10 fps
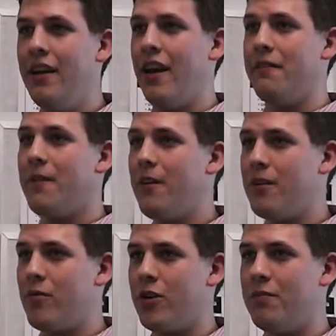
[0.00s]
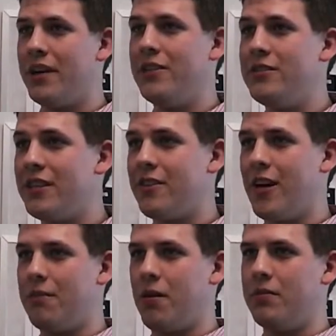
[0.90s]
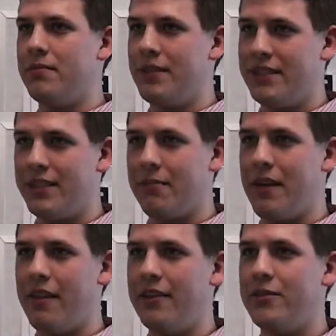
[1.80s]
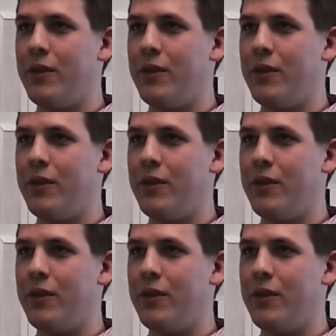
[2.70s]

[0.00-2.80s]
And furthermore, by using non-probabilistic methods,